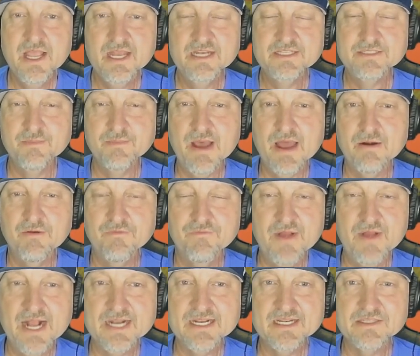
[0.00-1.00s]
And as a matter of
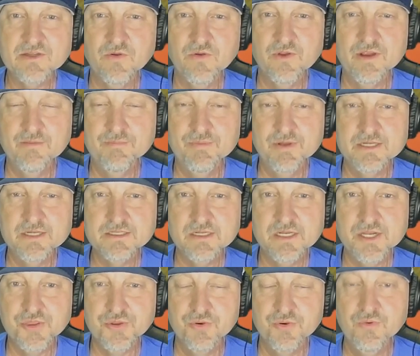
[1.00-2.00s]
fact, it's only a pitch
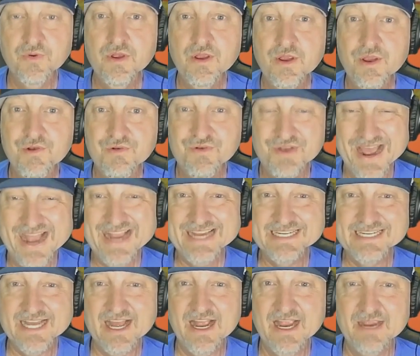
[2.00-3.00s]
that he threw
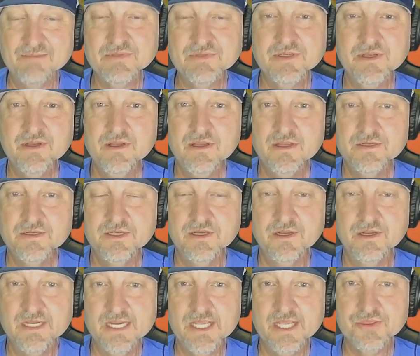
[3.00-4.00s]
9 times
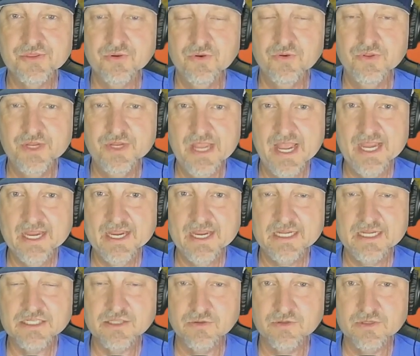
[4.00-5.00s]
to get through the
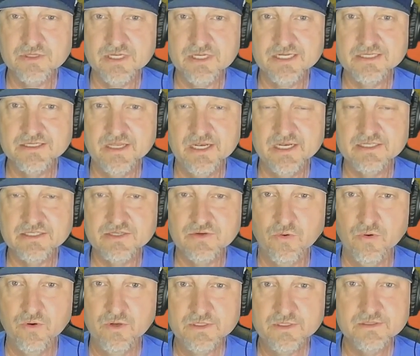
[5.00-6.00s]
Yankees through 6 innings
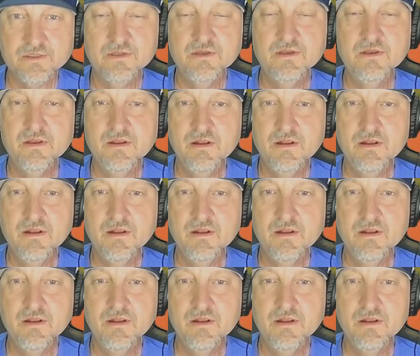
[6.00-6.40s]
scoreless.